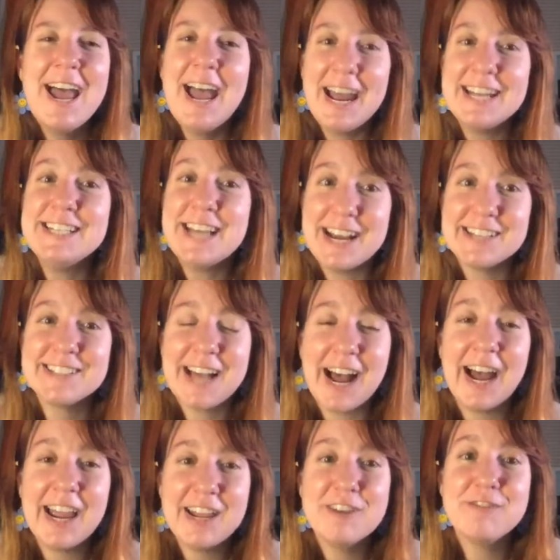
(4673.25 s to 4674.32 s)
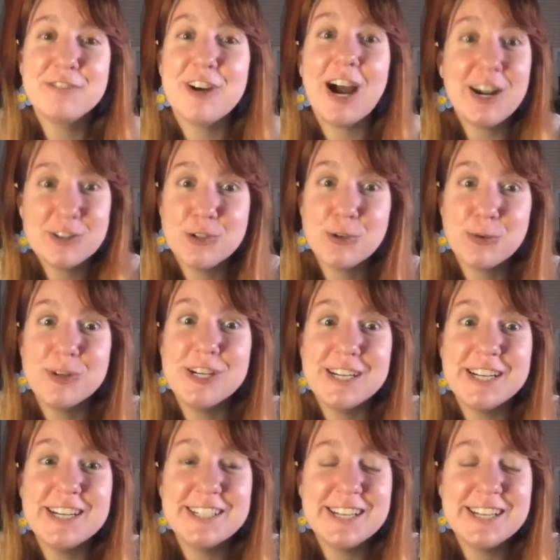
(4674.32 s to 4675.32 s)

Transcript: And yes, I have got to read it.